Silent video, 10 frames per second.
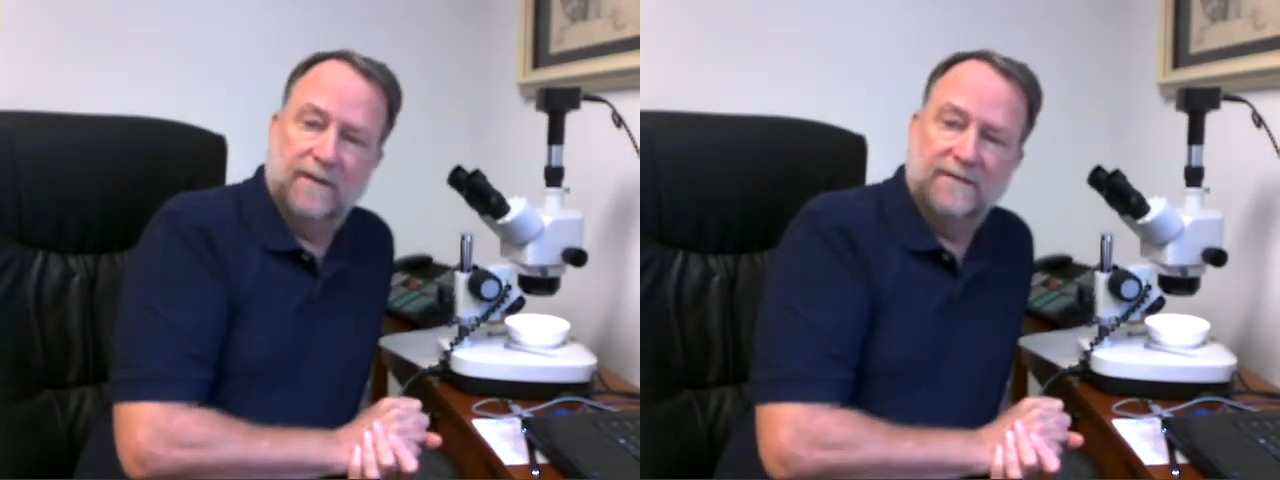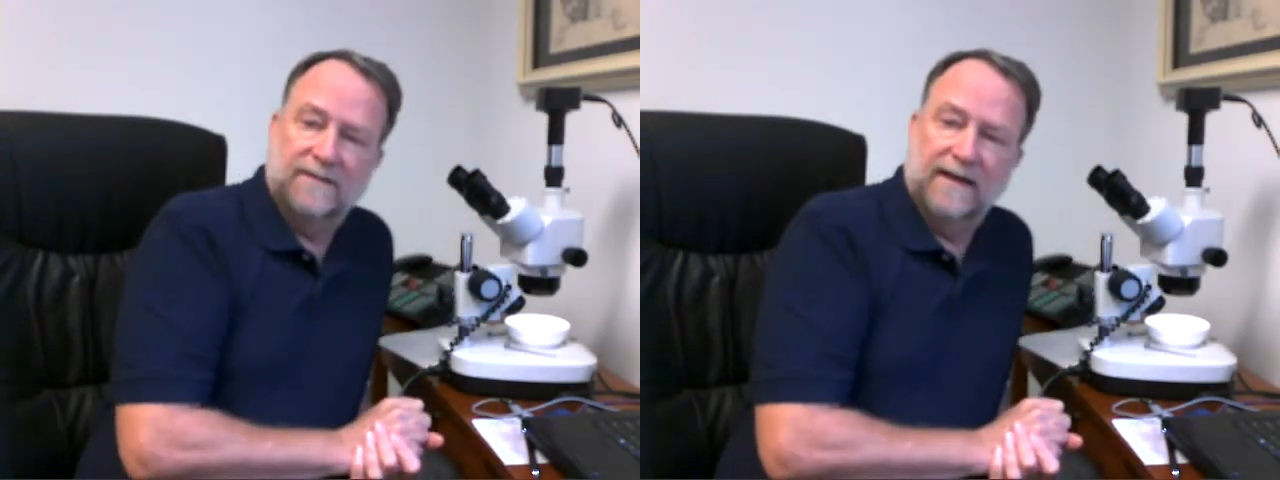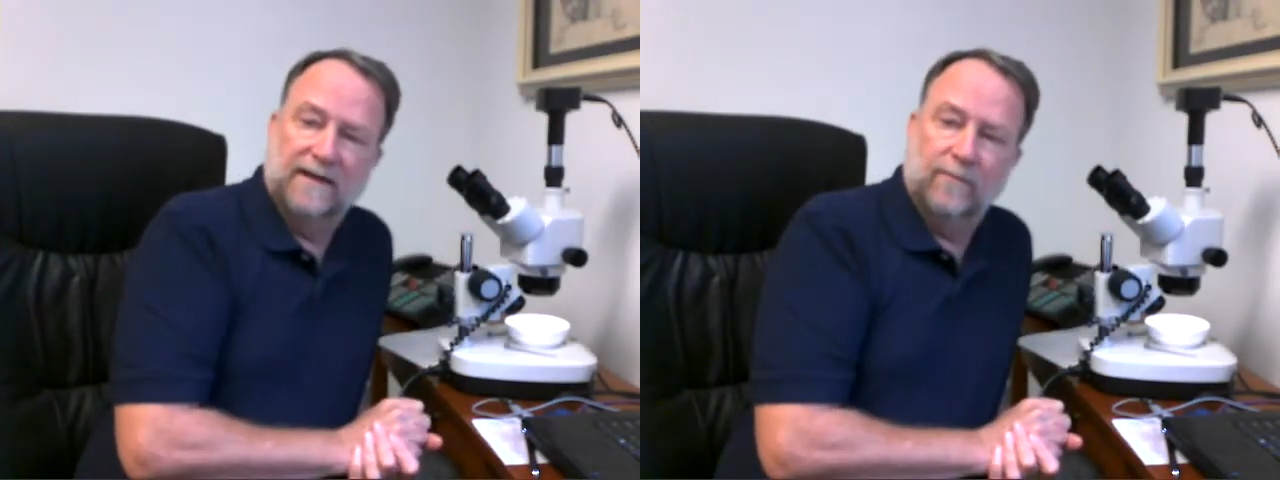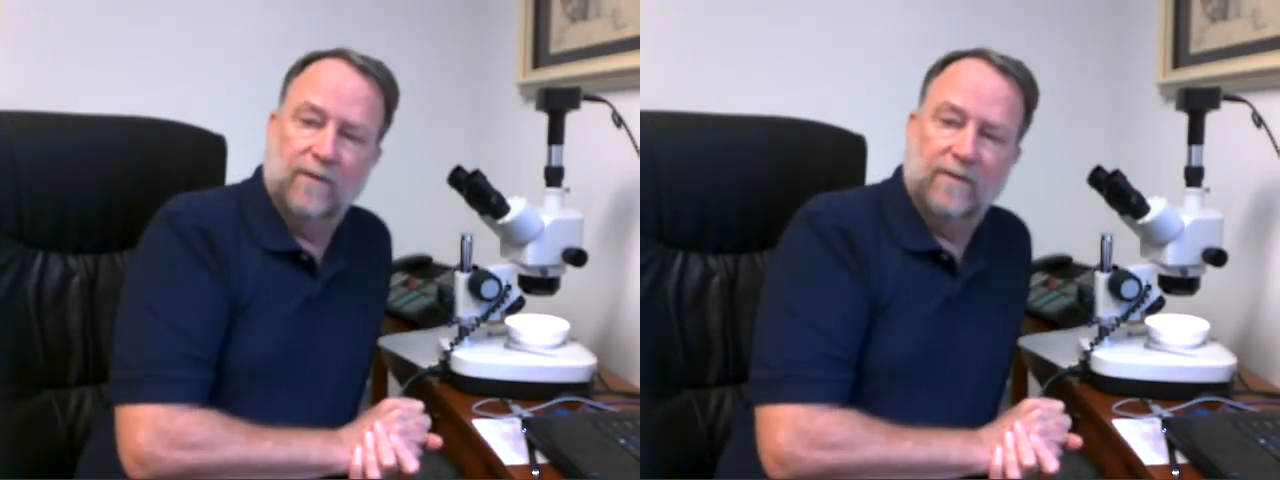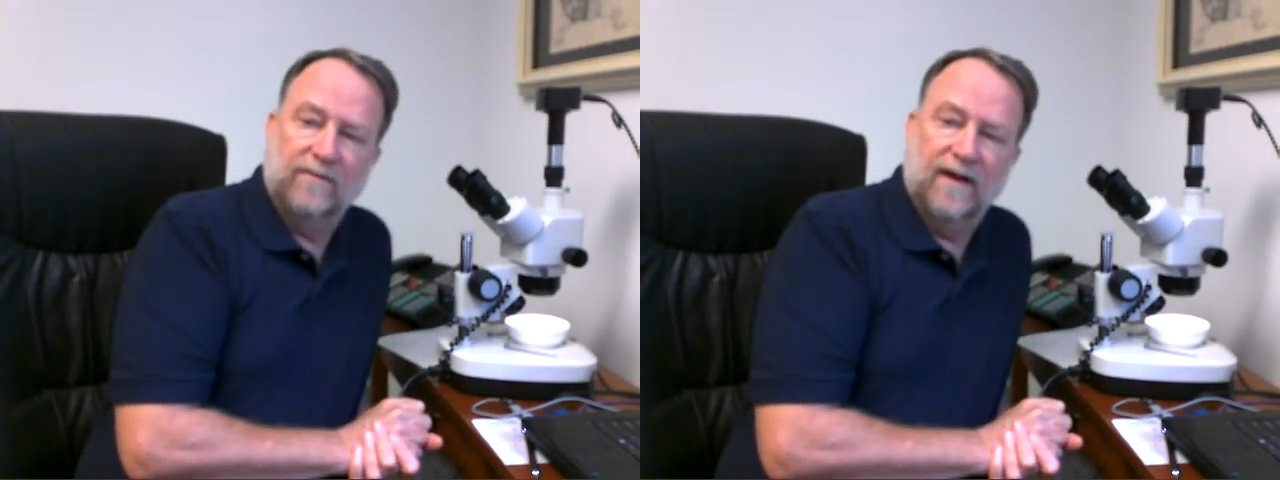exactly
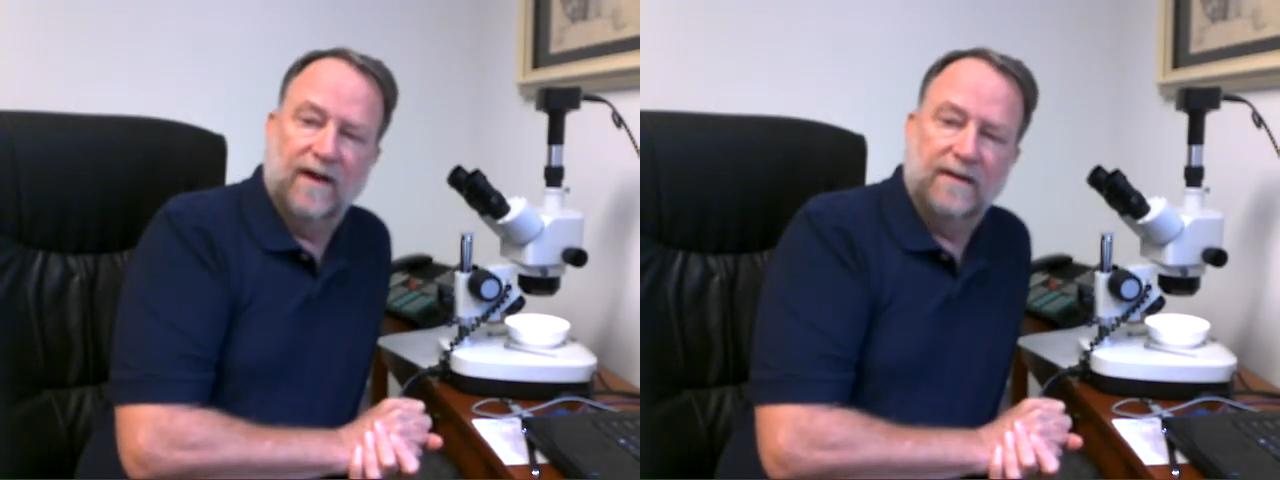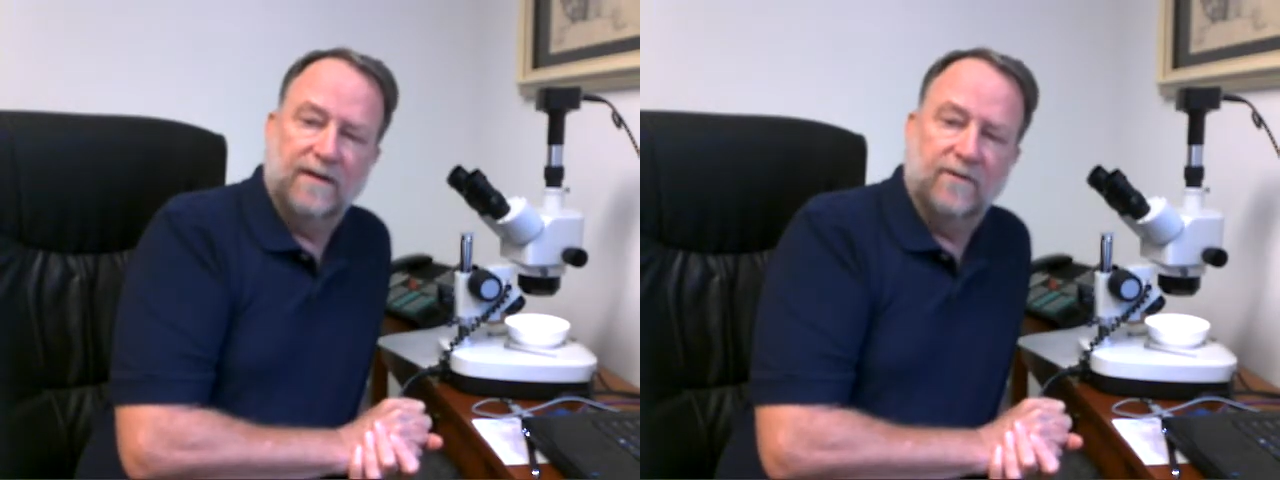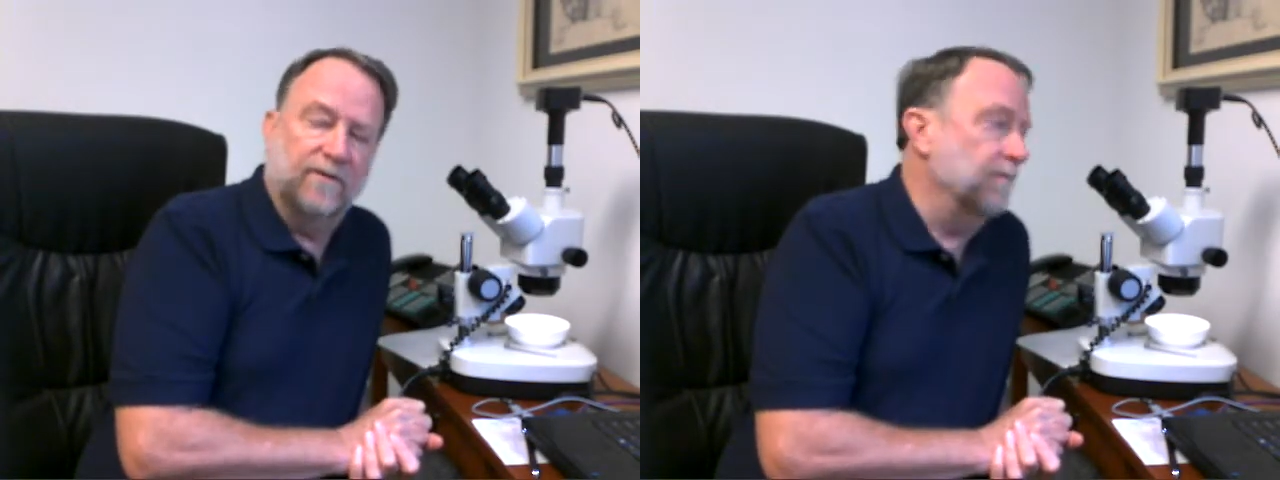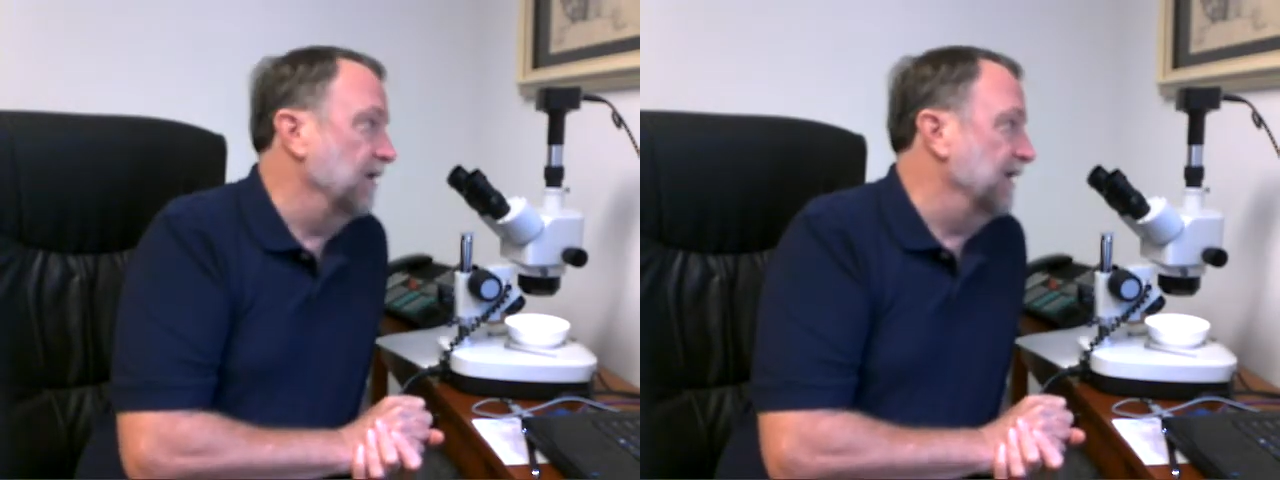what we've got here.